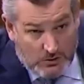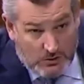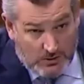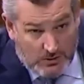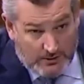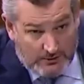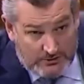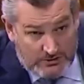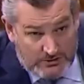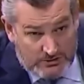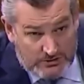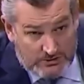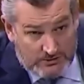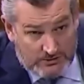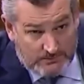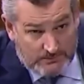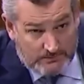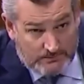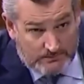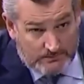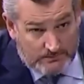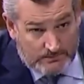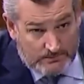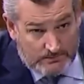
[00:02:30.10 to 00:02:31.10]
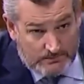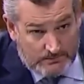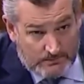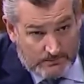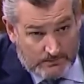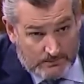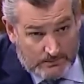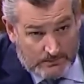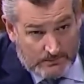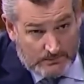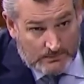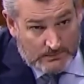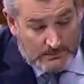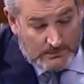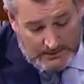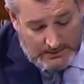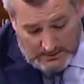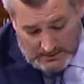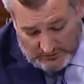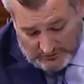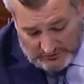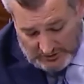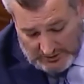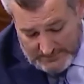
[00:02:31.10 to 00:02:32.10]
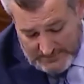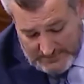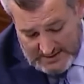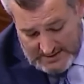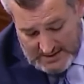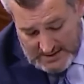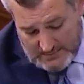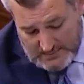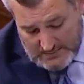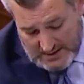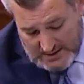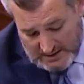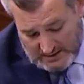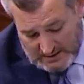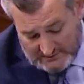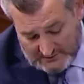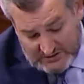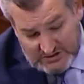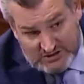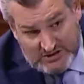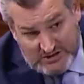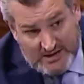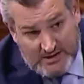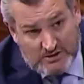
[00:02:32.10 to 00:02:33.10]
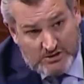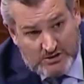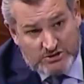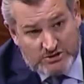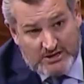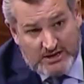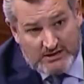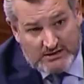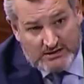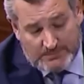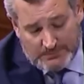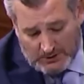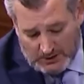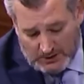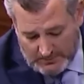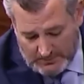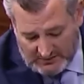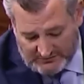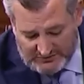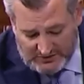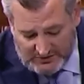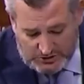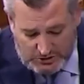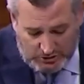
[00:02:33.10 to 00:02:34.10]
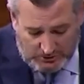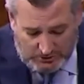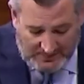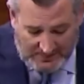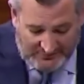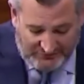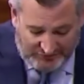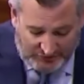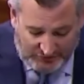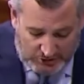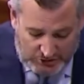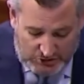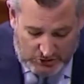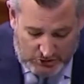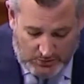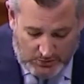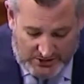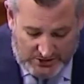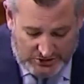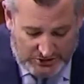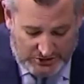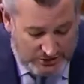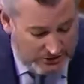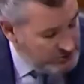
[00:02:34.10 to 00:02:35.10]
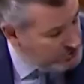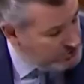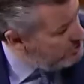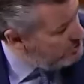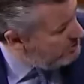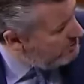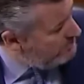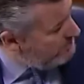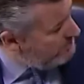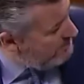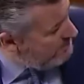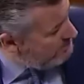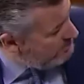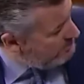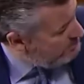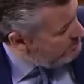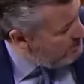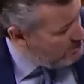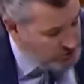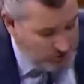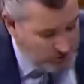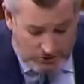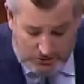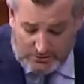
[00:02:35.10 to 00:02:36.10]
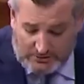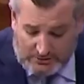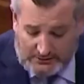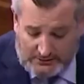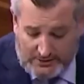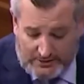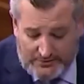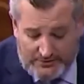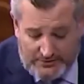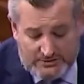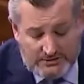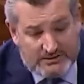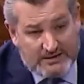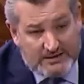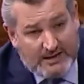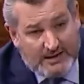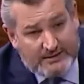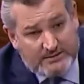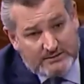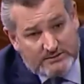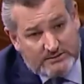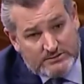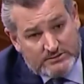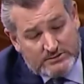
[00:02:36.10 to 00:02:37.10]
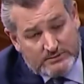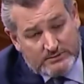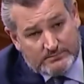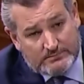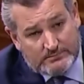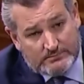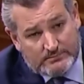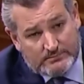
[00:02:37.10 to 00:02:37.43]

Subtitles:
quotes from the email of a senior State Department official. My first question to you is, did you clear this guidance?